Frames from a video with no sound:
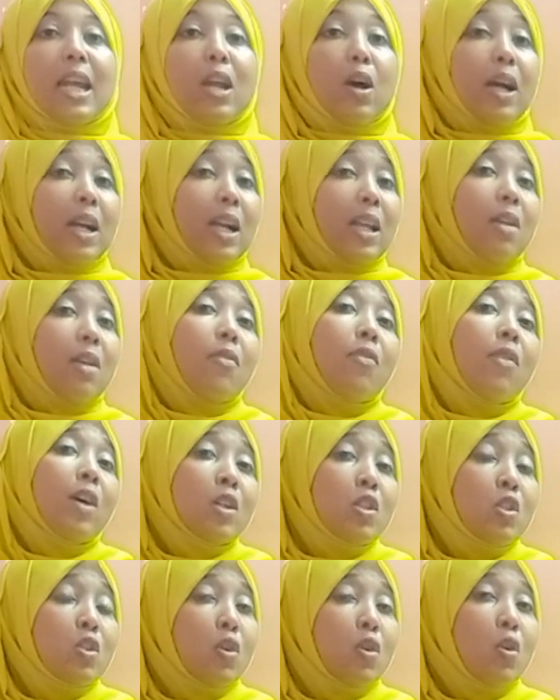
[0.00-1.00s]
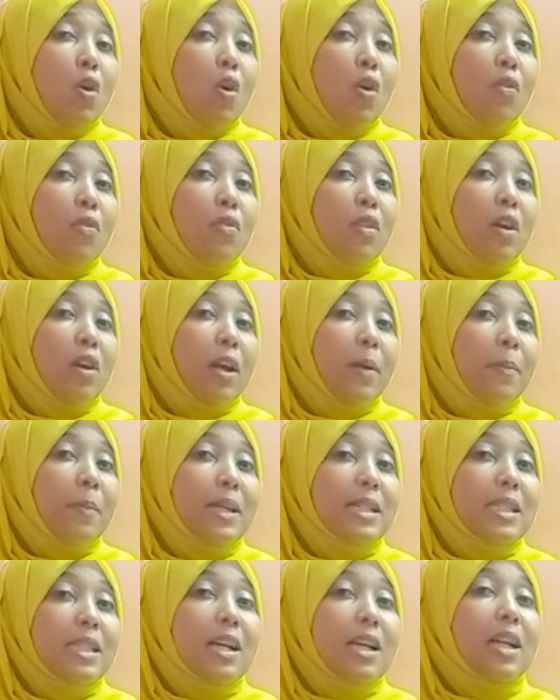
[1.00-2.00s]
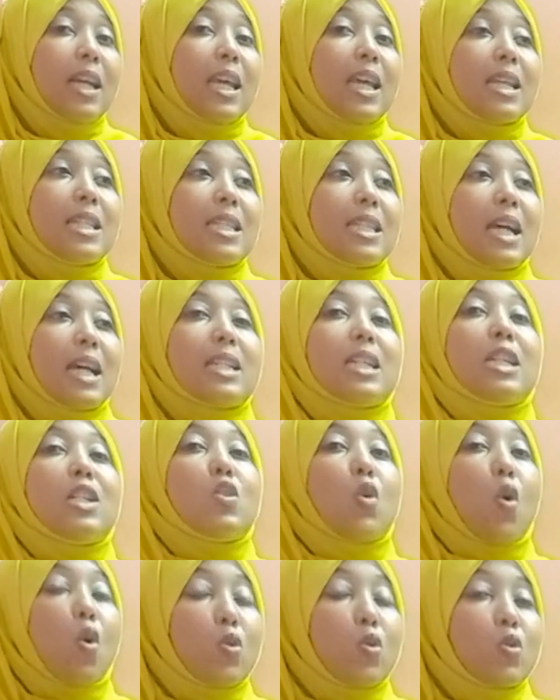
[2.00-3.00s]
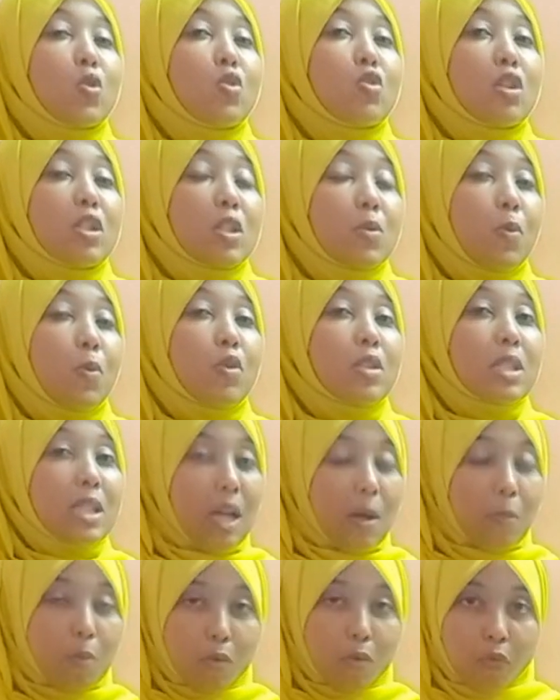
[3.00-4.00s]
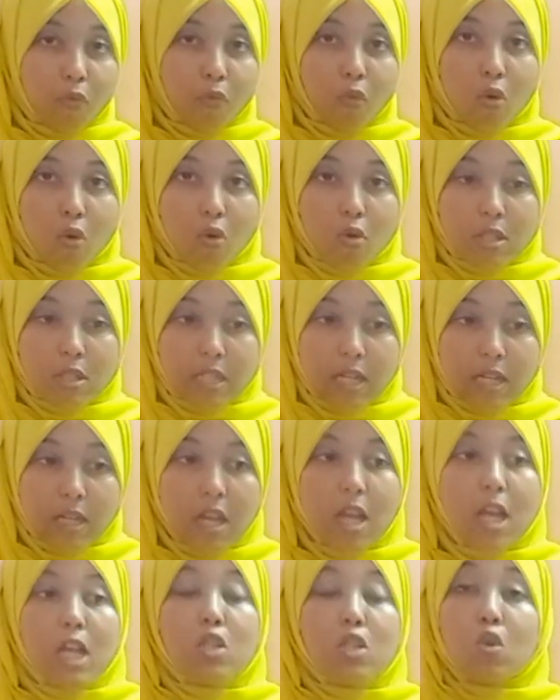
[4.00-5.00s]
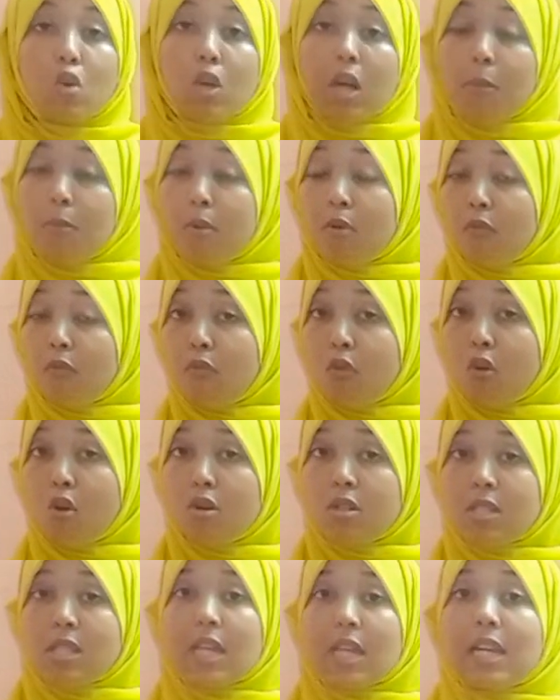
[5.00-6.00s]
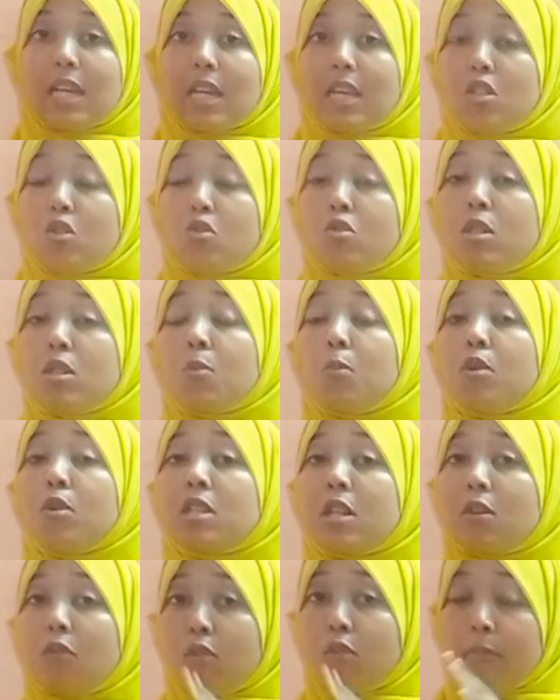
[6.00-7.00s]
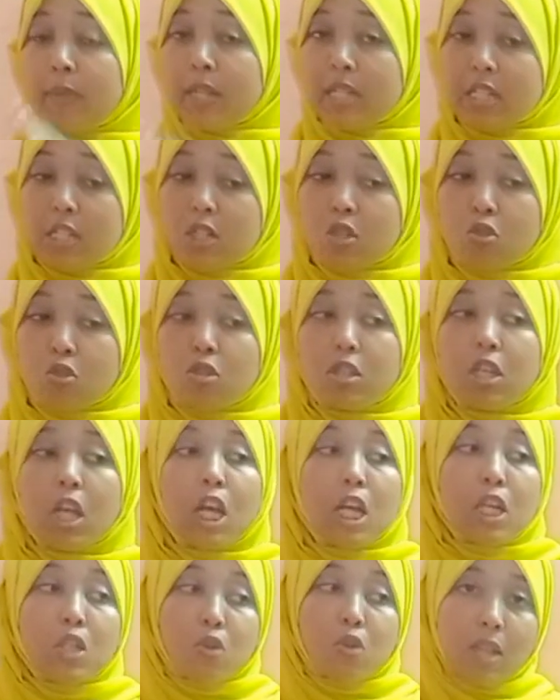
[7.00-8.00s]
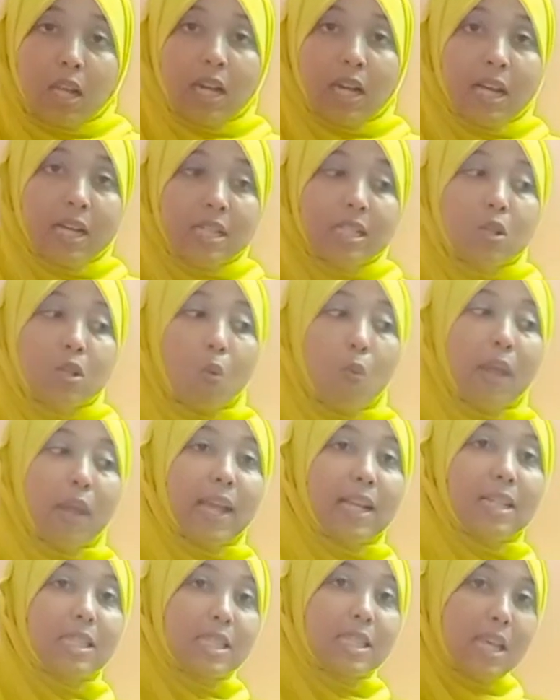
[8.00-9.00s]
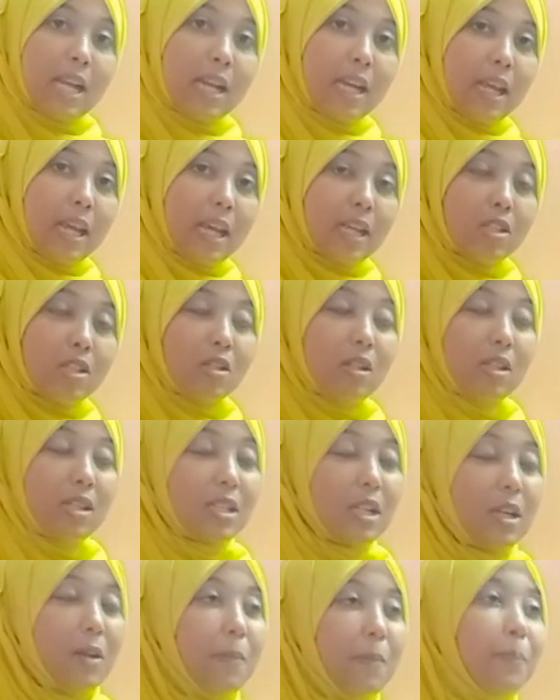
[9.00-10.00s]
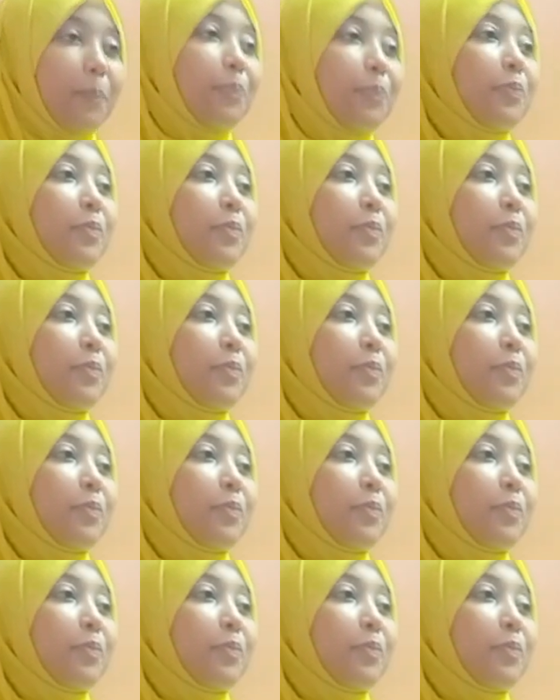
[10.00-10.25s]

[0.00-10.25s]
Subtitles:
Now, another function of the red blood cell is that it also transports carbon dioxide. So carbon dioxide is transported from the tissues to the lungs where it's then excreted.